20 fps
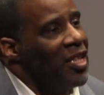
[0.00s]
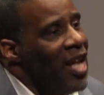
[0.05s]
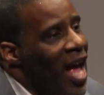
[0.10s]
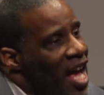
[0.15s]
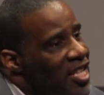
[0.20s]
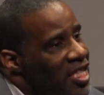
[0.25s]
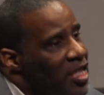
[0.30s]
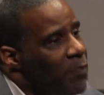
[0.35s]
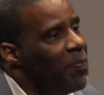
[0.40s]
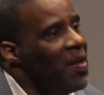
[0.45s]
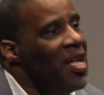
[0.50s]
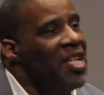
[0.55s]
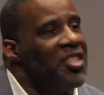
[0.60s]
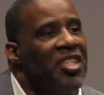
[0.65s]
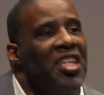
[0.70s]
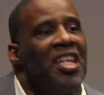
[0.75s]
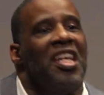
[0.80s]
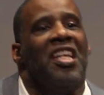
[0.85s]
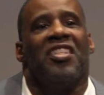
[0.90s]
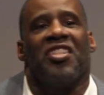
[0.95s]
last
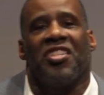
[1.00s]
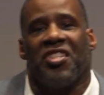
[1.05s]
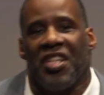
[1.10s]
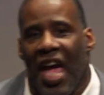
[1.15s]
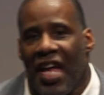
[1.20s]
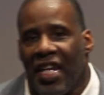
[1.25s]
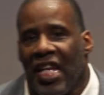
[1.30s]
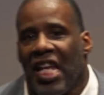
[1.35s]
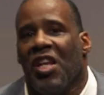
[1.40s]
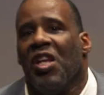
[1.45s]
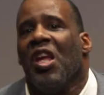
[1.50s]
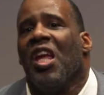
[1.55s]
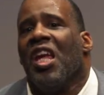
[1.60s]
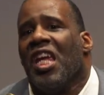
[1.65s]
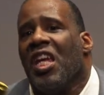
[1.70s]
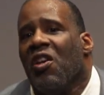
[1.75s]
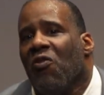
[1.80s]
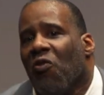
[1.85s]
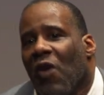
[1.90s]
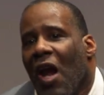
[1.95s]
speech, he said, he
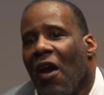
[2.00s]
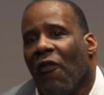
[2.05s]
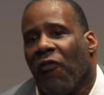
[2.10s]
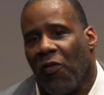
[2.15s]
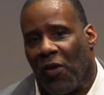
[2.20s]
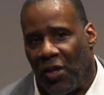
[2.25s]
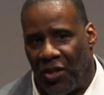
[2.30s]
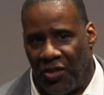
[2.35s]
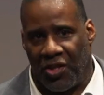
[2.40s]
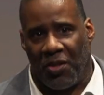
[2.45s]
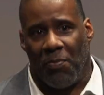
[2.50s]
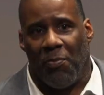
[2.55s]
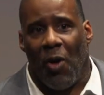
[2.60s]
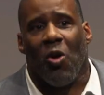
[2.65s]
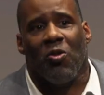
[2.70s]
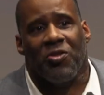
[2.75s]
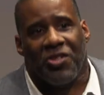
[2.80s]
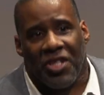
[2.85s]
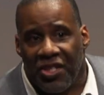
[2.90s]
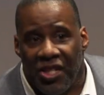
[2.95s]
referenced
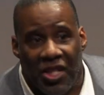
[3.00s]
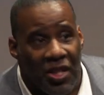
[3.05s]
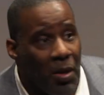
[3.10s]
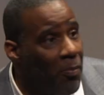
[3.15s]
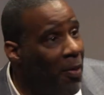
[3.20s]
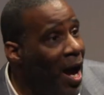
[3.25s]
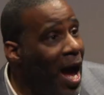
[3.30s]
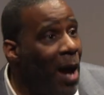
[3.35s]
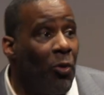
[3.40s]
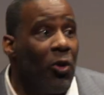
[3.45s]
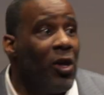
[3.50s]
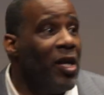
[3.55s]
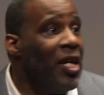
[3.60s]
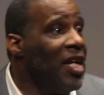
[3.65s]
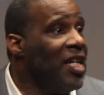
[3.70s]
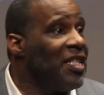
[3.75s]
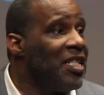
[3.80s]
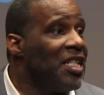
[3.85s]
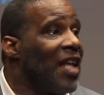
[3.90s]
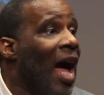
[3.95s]
Moses in the Bible.
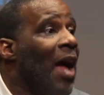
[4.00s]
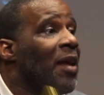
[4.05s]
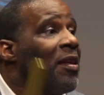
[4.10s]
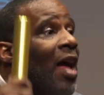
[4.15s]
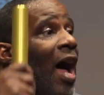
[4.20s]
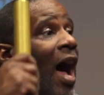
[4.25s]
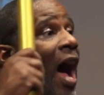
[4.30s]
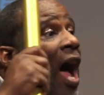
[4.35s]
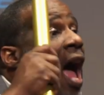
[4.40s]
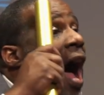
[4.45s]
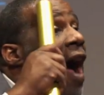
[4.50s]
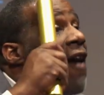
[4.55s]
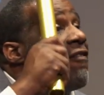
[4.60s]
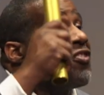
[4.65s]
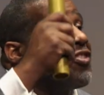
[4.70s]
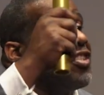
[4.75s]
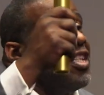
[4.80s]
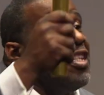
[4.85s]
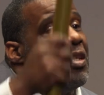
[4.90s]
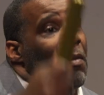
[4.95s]
He says,
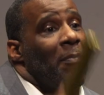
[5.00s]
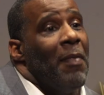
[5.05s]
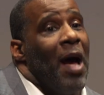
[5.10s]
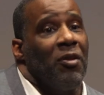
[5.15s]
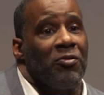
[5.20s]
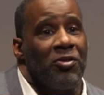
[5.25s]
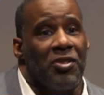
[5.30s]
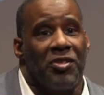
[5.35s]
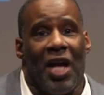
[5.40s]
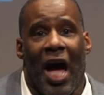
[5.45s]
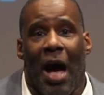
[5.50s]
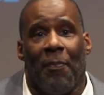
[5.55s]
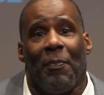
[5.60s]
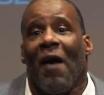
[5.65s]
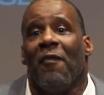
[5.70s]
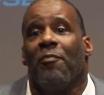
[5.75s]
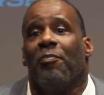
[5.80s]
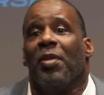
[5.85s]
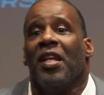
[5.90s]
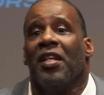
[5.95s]
I've seen the mountaintop.
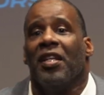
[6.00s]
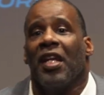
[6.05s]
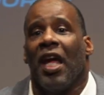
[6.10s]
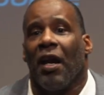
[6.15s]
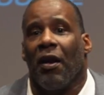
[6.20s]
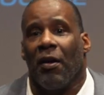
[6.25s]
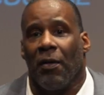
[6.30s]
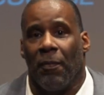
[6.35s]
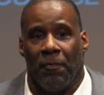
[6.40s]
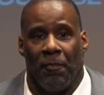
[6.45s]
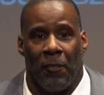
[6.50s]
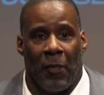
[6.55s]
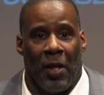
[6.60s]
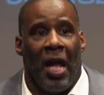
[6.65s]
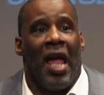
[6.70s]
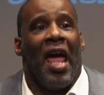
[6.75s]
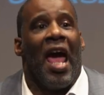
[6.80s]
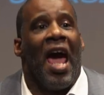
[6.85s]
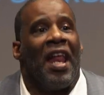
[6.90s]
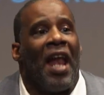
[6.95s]
I've been there,
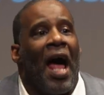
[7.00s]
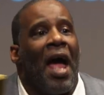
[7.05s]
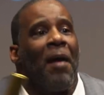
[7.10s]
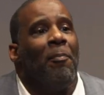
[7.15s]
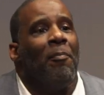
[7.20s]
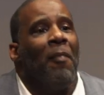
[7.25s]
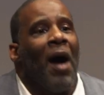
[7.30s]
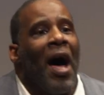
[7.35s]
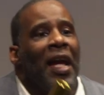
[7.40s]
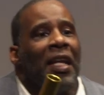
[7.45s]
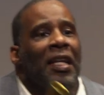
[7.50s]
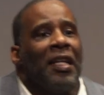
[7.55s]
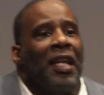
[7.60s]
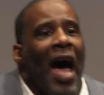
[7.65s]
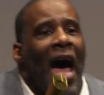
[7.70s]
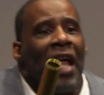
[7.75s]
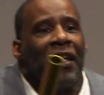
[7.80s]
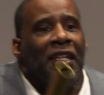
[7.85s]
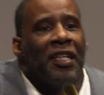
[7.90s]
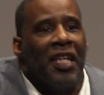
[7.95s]
and I might
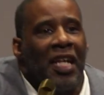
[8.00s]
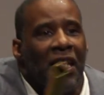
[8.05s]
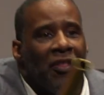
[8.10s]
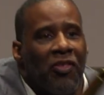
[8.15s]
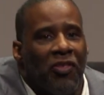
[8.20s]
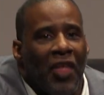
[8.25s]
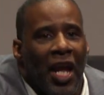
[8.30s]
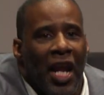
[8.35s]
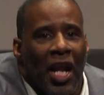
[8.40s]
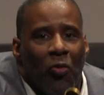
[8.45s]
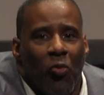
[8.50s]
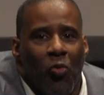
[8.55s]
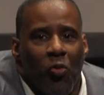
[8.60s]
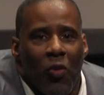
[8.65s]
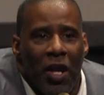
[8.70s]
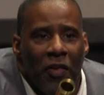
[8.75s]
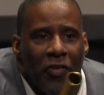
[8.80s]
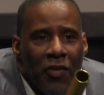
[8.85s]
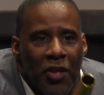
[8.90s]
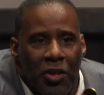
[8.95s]
not get there
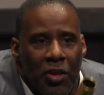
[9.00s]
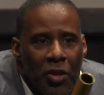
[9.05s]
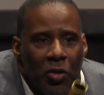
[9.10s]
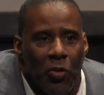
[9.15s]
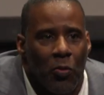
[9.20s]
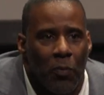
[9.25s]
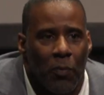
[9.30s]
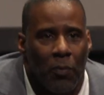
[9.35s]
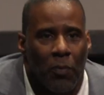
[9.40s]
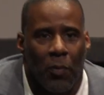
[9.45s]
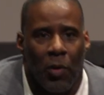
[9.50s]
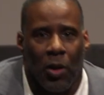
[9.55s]
with you.